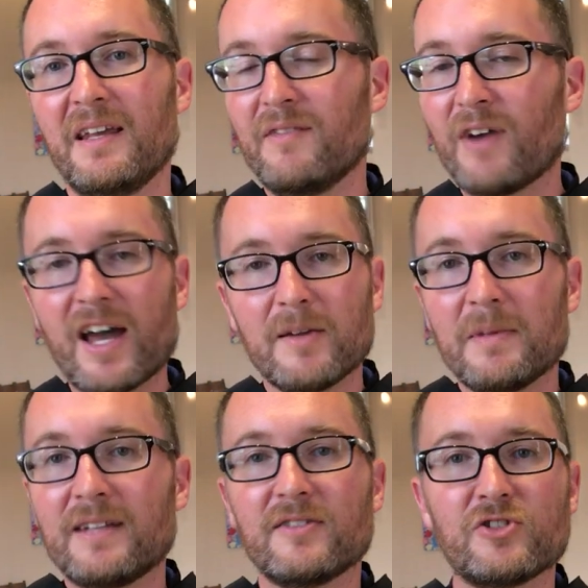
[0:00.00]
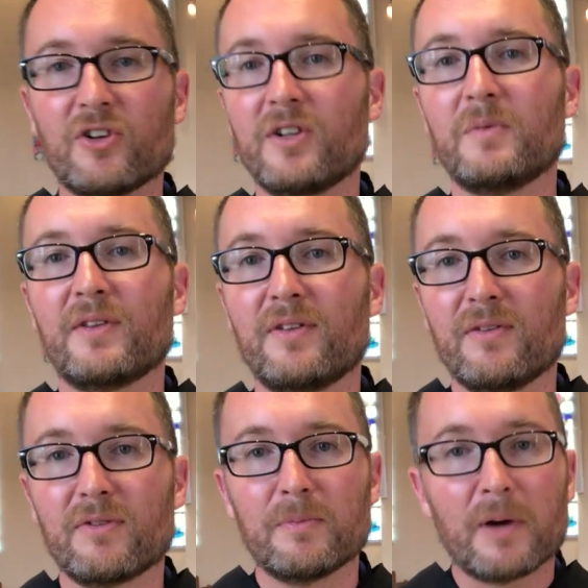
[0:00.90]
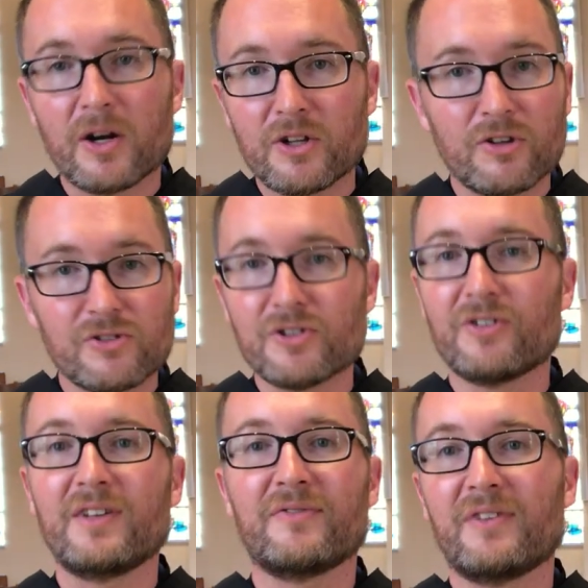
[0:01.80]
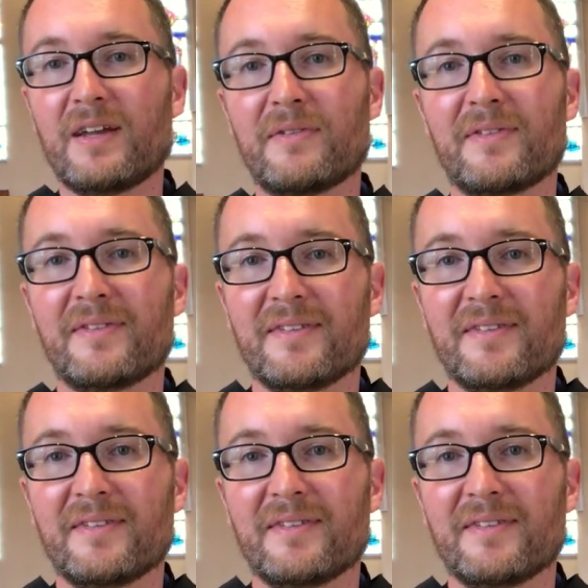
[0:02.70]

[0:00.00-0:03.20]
invited me to journey with you through part of your journey of faith.